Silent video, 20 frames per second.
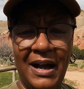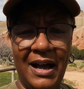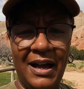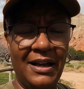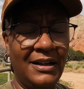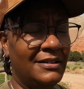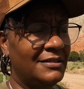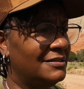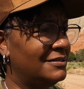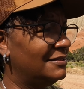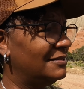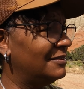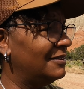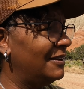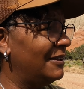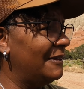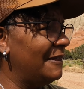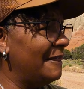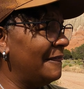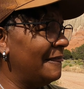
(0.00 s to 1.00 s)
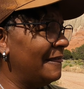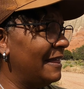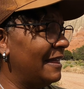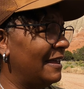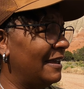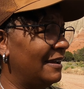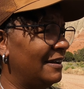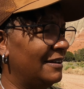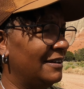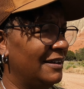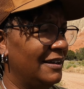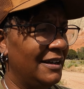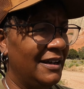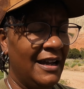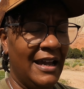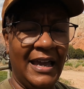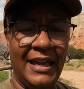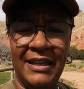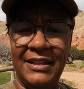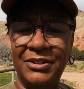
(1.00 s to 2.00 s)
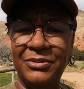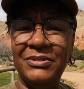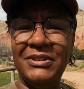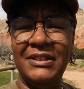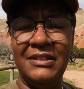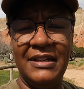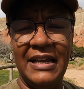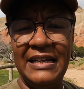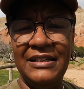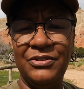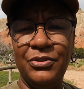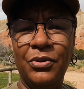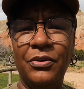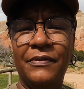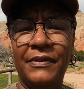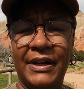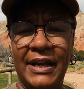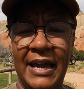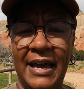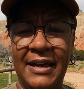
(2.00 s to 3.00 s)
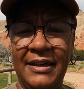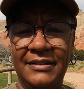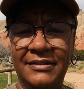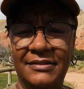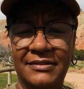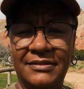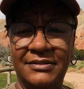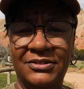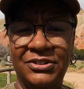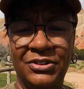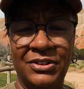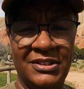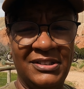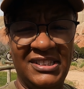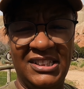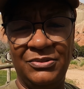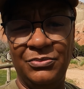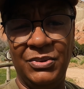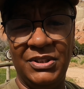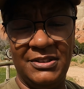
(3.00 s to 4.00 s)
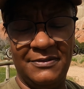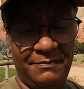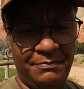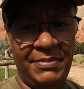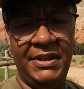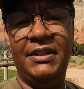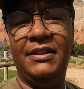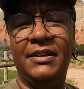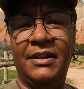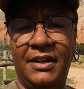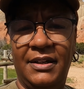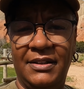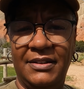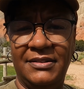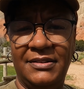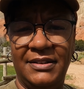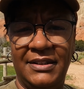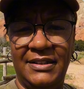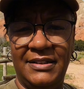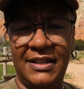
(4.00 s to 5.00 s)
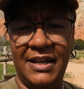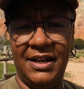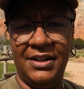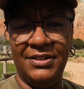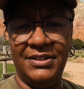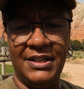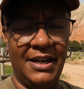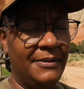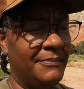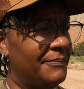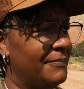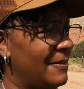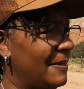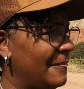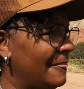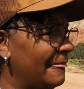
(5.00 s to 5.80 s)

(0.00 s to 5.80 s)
hot and there was a nice overcast so the sun wasn't beating on us the entire time